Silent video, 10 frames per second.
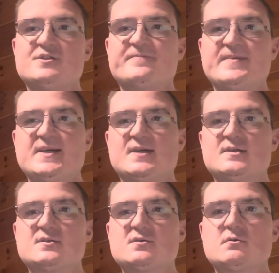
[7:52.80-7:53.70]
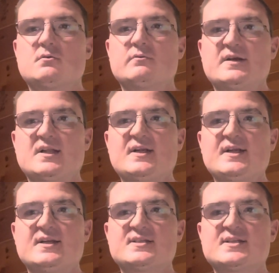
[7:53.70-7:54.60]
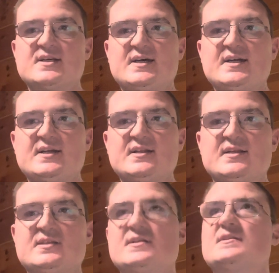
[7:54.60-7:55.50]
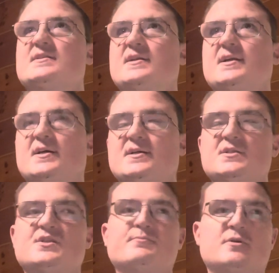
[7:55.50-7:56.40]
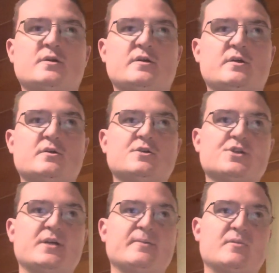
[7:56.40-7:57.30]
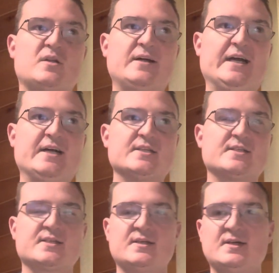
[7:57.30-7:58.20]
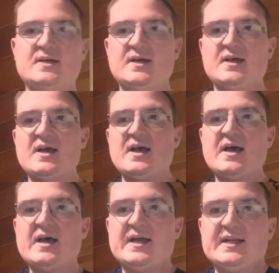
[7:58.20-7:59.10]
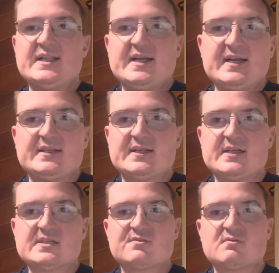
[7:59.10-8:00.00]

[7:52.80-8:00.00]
feels really excited. This is an entrepreneurship class. I think this